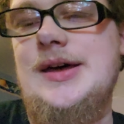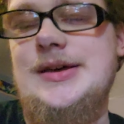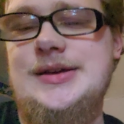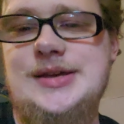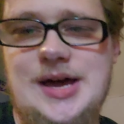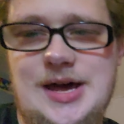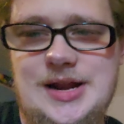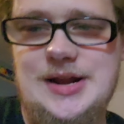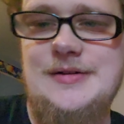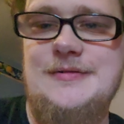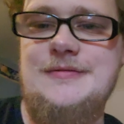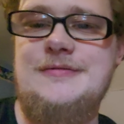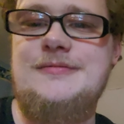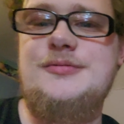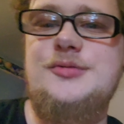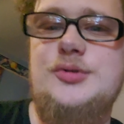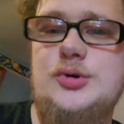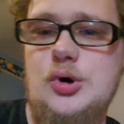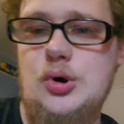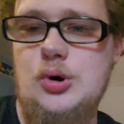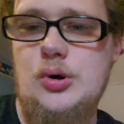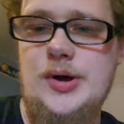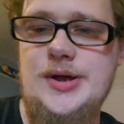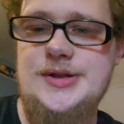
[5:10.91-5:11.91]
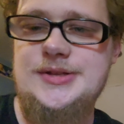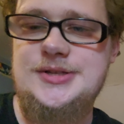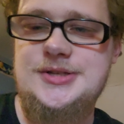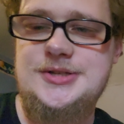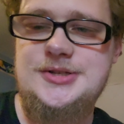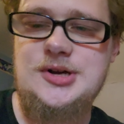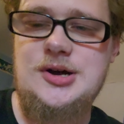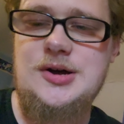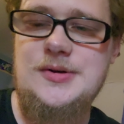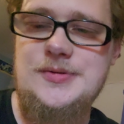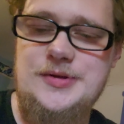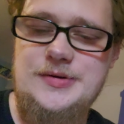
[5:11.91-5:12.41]
I kind of coin
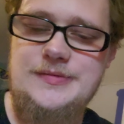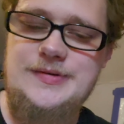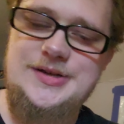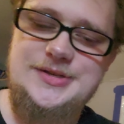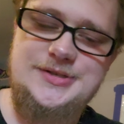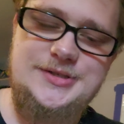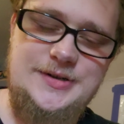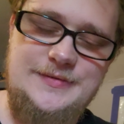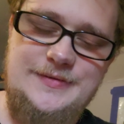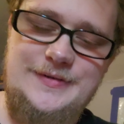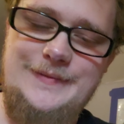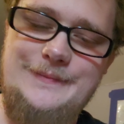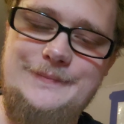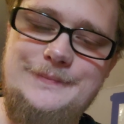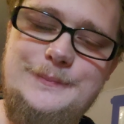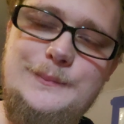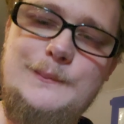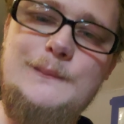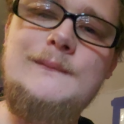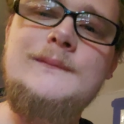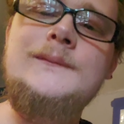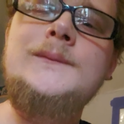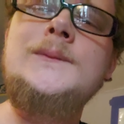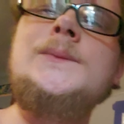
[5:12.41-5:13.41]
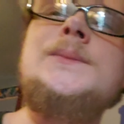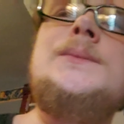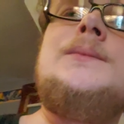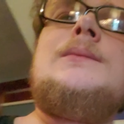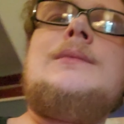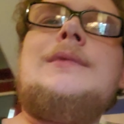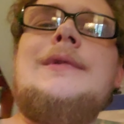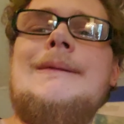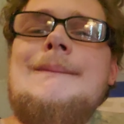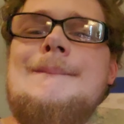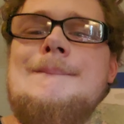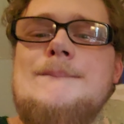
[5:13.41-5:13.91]
starred the rest of them.
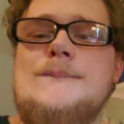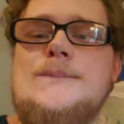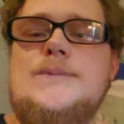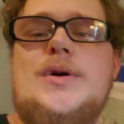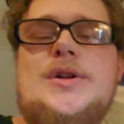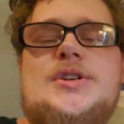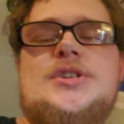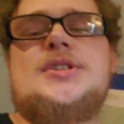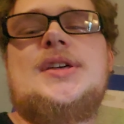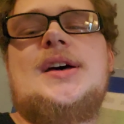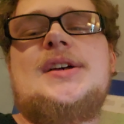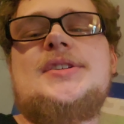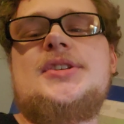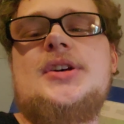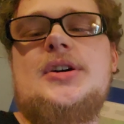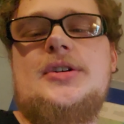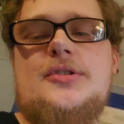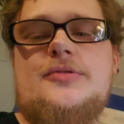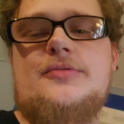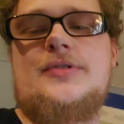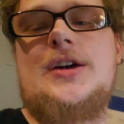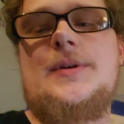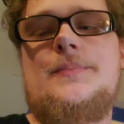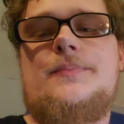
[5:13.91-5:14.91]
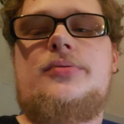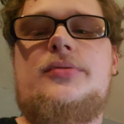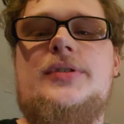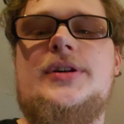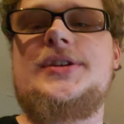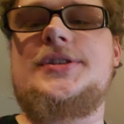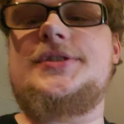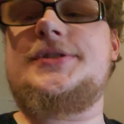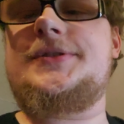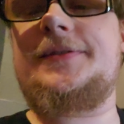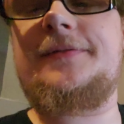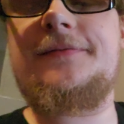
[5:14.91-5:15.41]
Which, that's a great
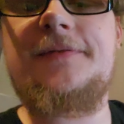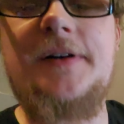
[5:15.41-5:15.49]
place to